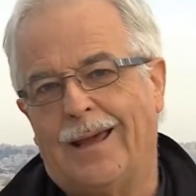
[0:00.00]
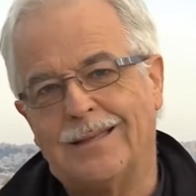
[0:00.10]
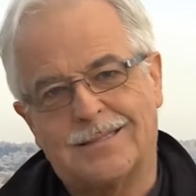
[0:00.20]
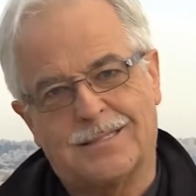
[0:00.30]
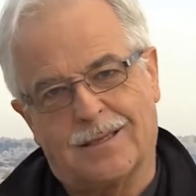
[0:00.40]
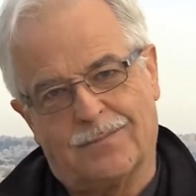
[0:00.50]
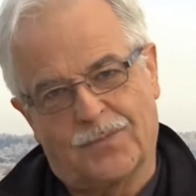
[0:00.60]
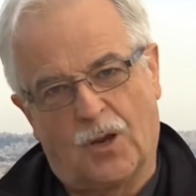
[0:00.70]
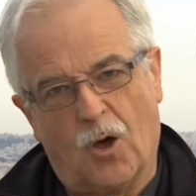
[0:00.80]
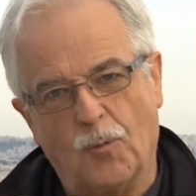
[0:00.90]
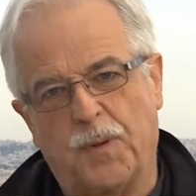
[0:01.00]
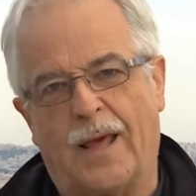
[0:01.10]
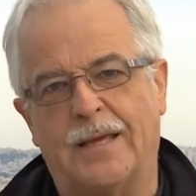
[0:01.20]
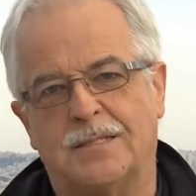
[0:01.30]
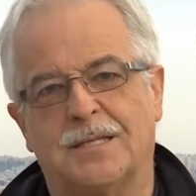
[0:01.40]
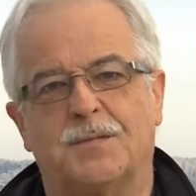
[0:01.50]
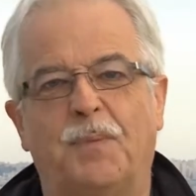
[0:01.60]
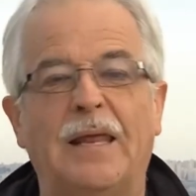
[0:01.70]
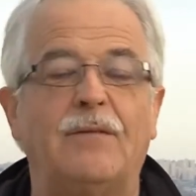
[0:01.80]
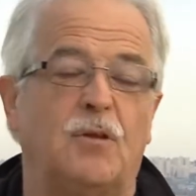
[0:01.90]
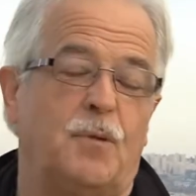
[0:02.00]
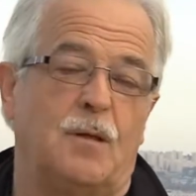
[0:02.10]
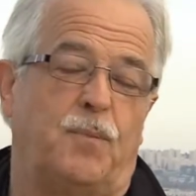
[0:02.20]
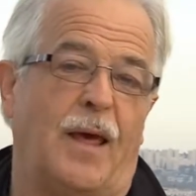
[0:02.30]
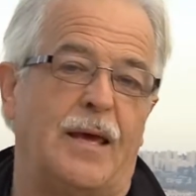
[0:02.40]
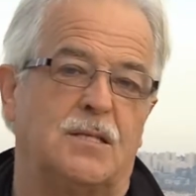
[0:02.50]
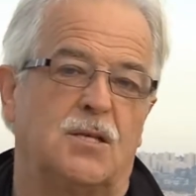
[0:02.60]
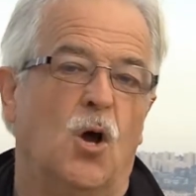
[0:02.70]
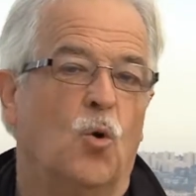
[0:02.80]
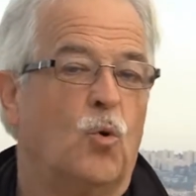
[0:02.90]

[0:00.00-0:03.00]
It's the low place. It's believed to be the place